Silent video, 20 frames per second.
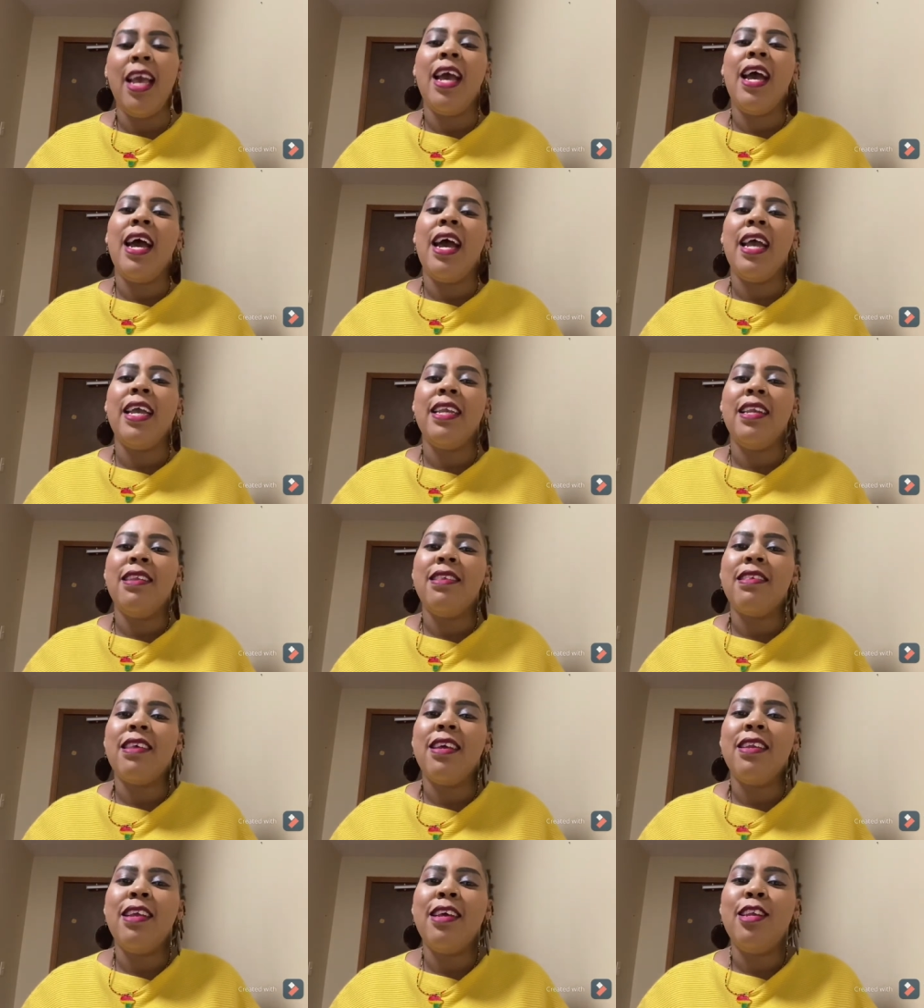I
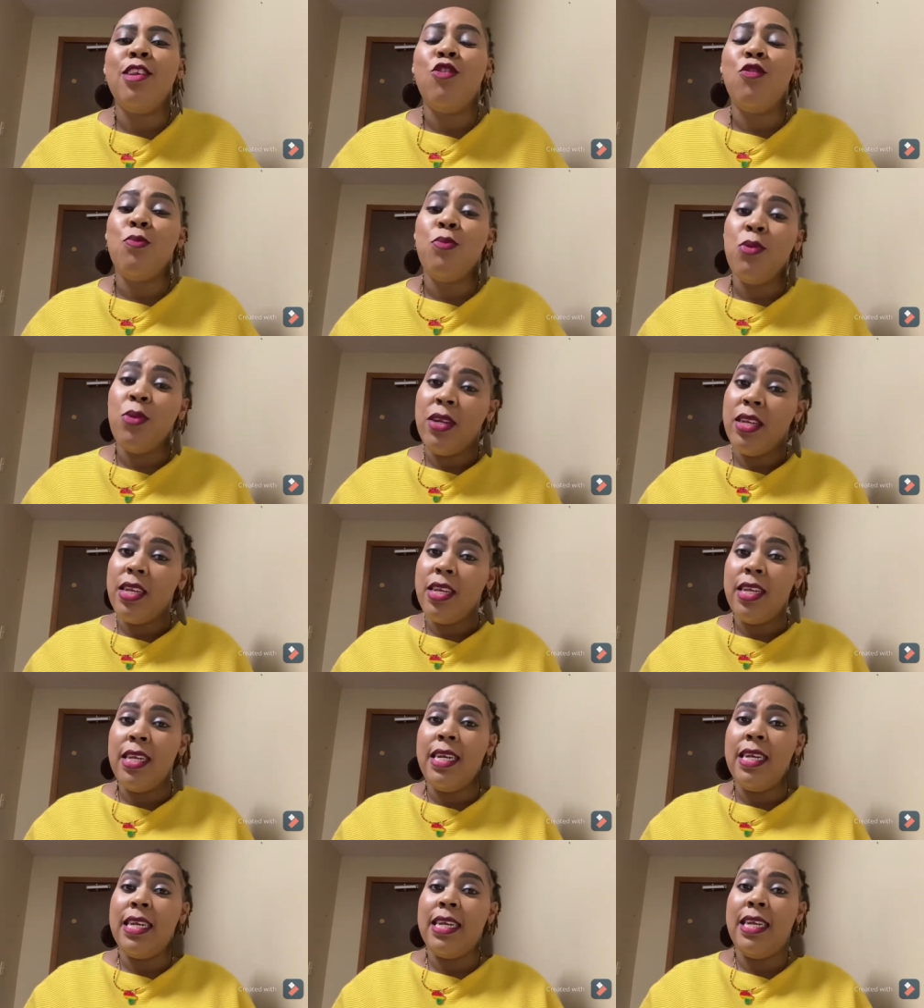decided to put
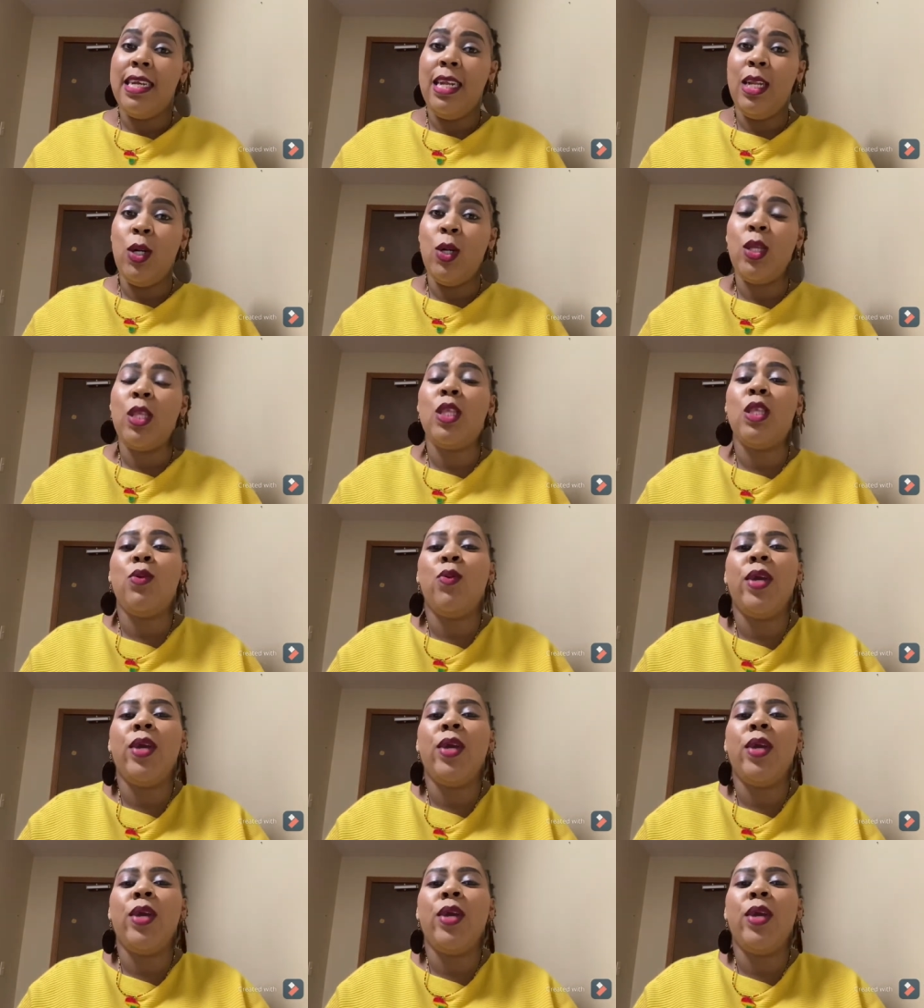dreadlocks